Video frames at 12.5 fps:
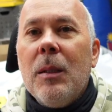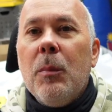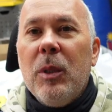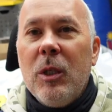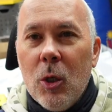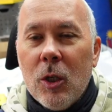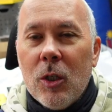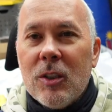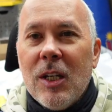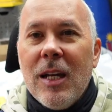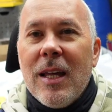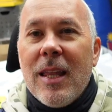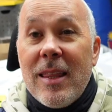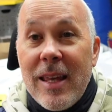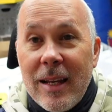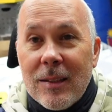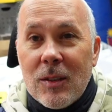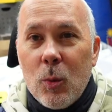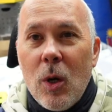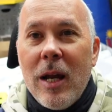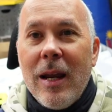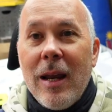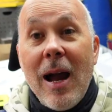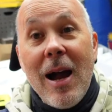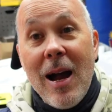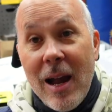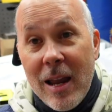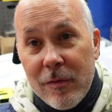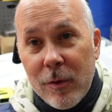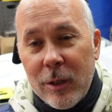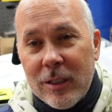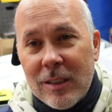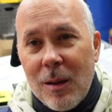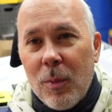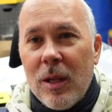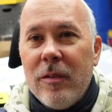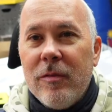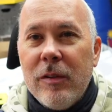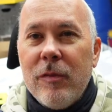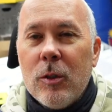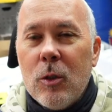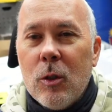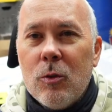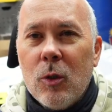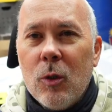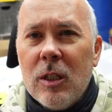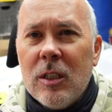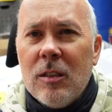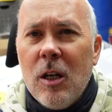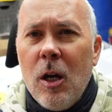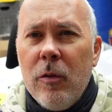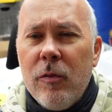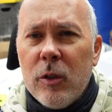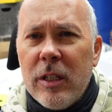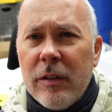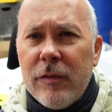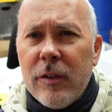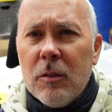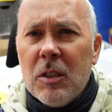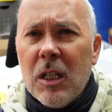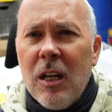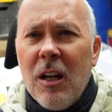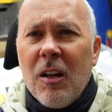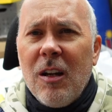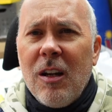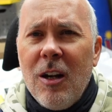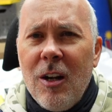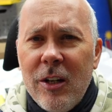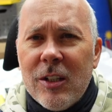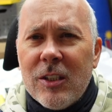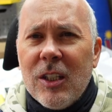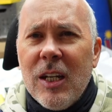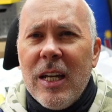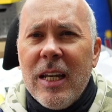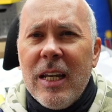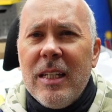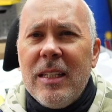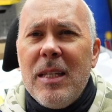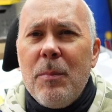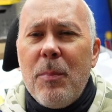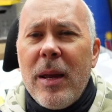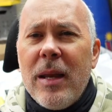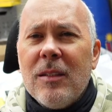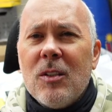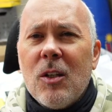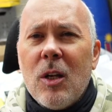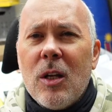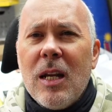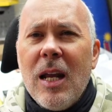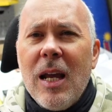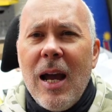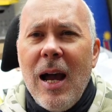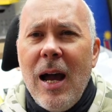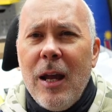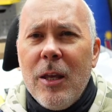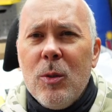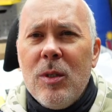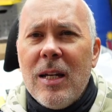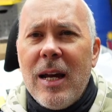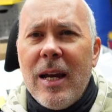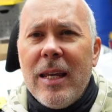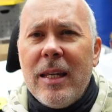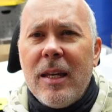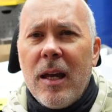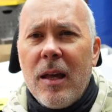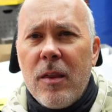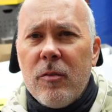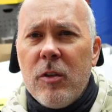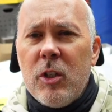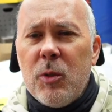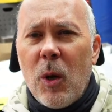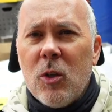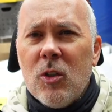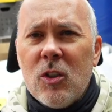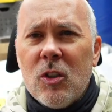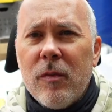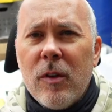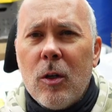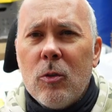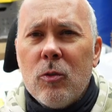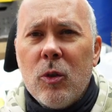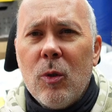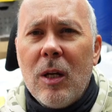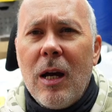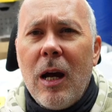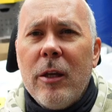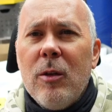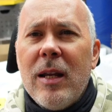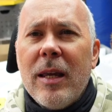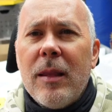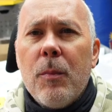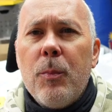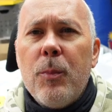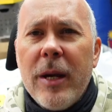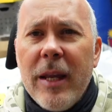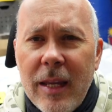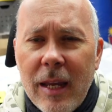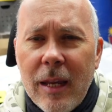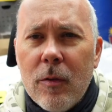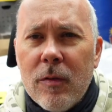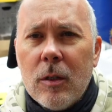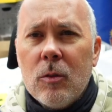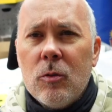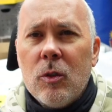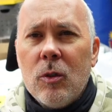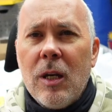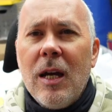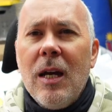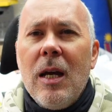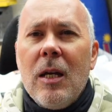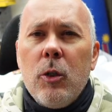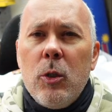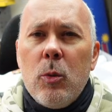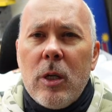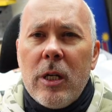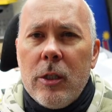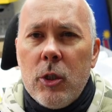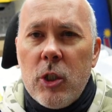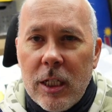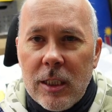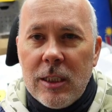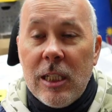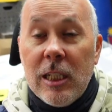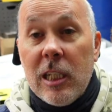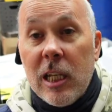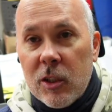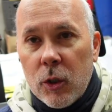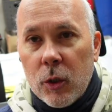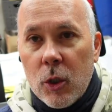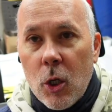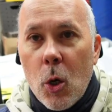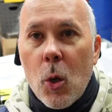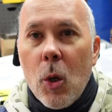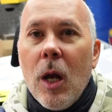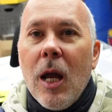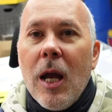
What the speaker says: Because that's why I, for example, have different controllers for different cars. It depends on how you like the response of the controller, how you like the braking of the controller. Do you want to adjust it, yes or no?